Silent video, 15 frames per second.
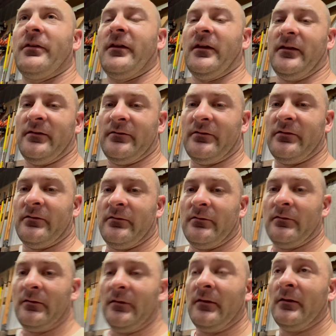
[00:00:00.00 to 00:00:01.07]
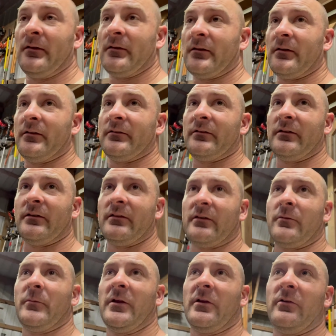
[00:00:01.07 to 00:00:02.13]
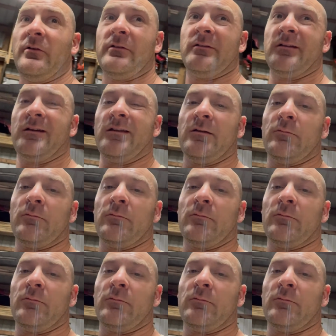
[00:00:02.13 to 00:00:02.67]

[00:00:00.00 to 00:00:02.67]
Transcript: things, because the Camaro is not a